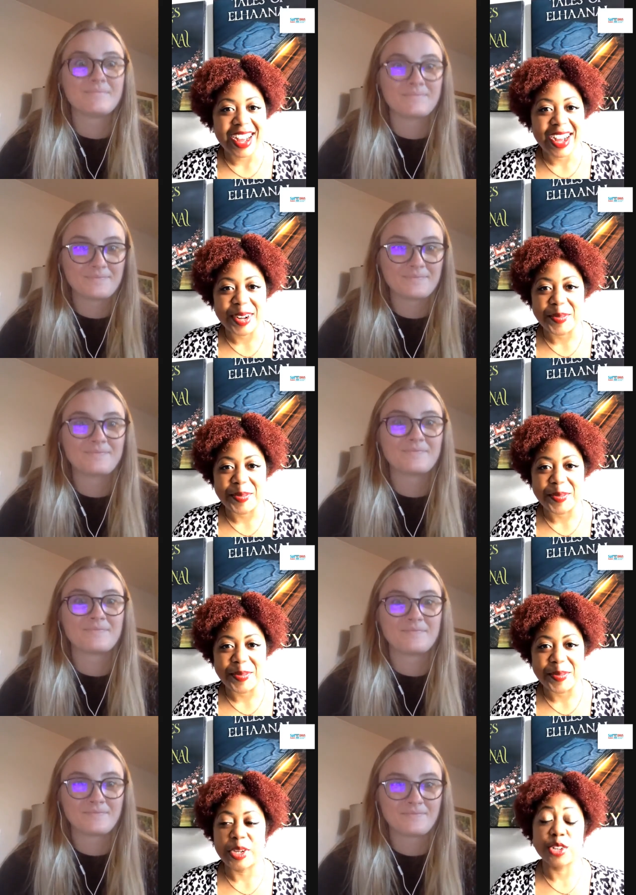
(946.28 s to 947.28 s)
Speaker 1: Um,
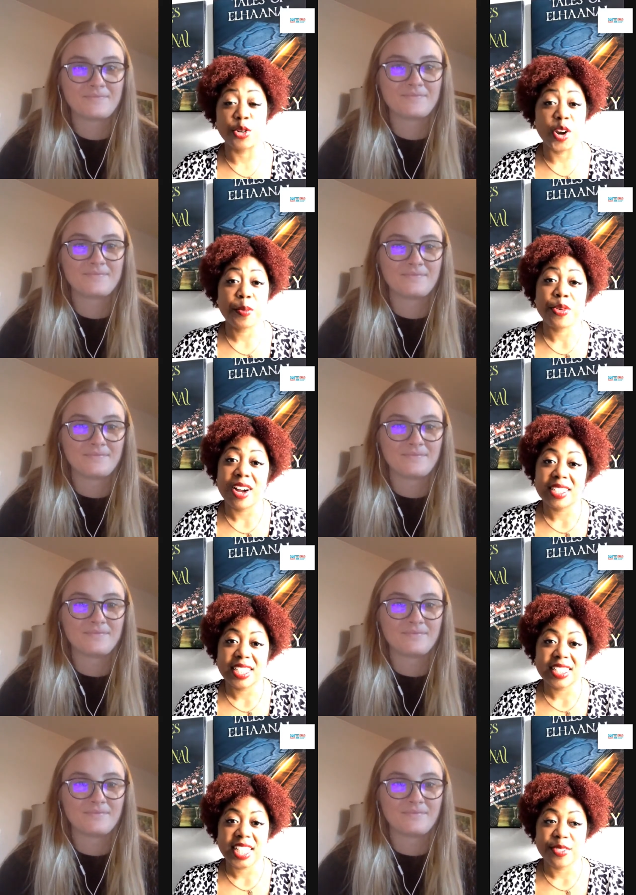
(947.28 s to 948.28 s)
it's been a growing
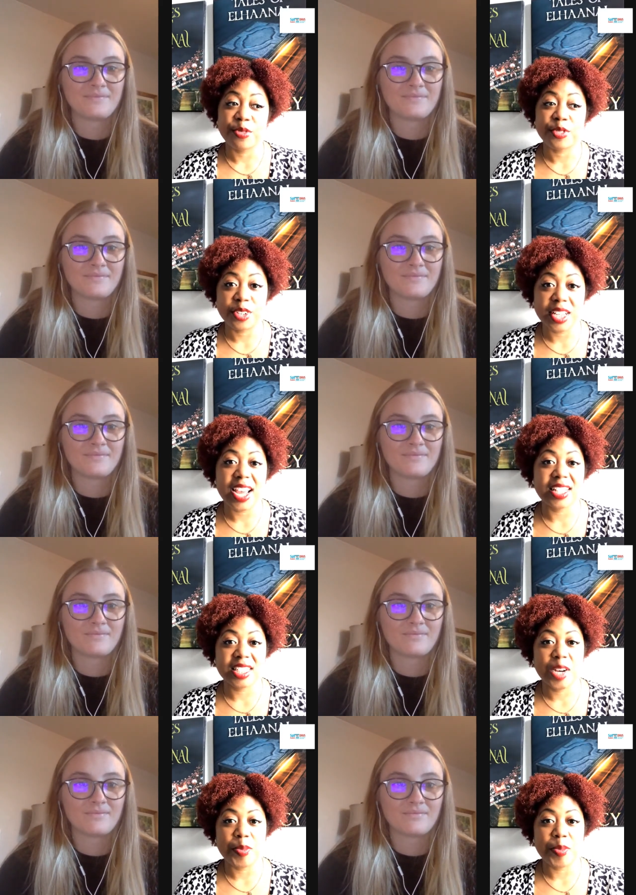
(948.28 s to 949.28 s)
process. I've really had to
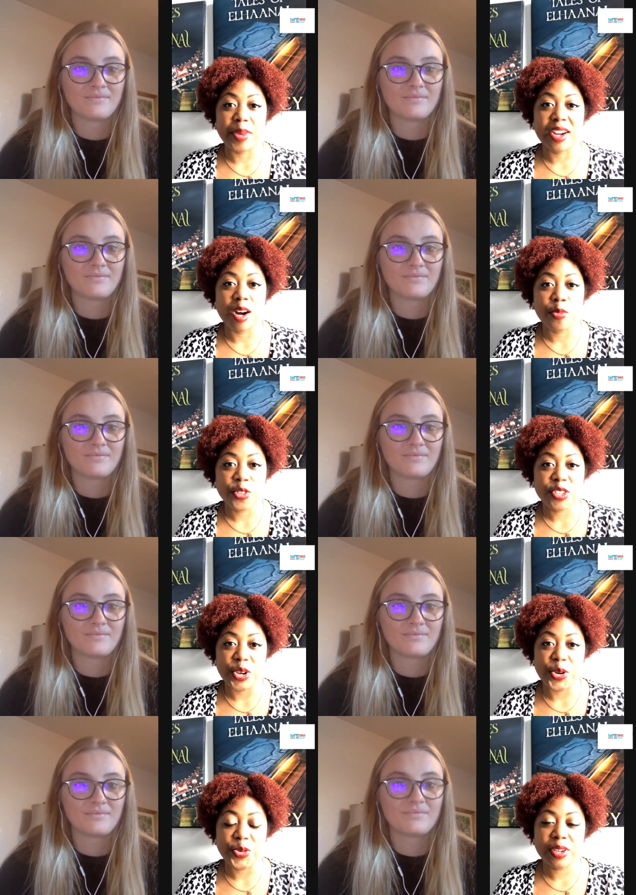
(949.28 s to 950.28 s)
come out of my comfort
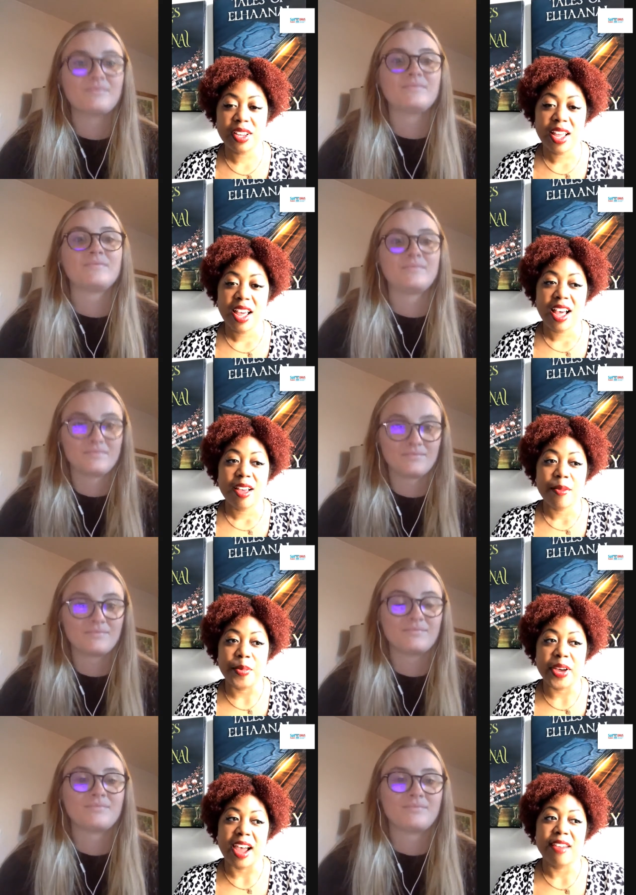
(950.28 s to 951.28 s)
zone,
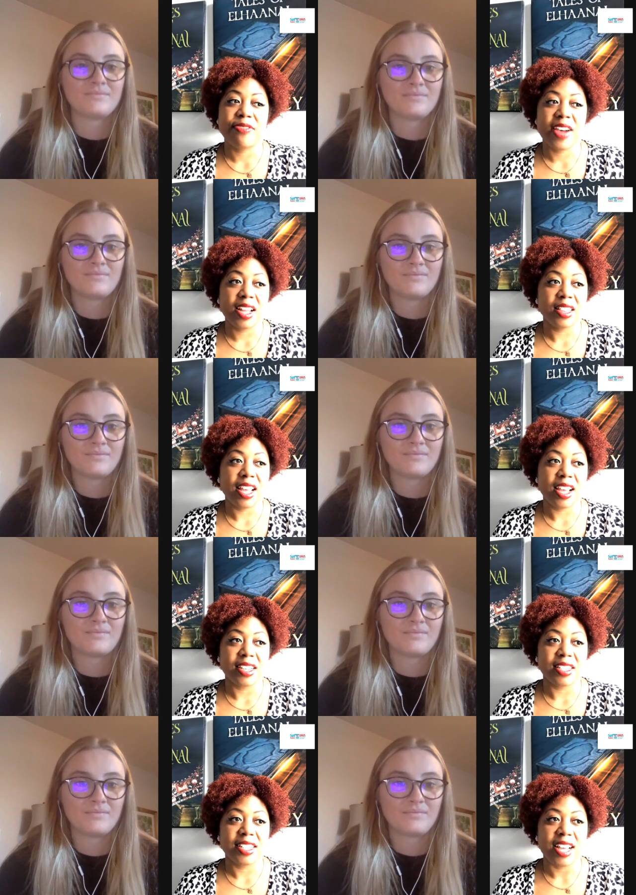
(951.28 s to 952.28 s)
but I find that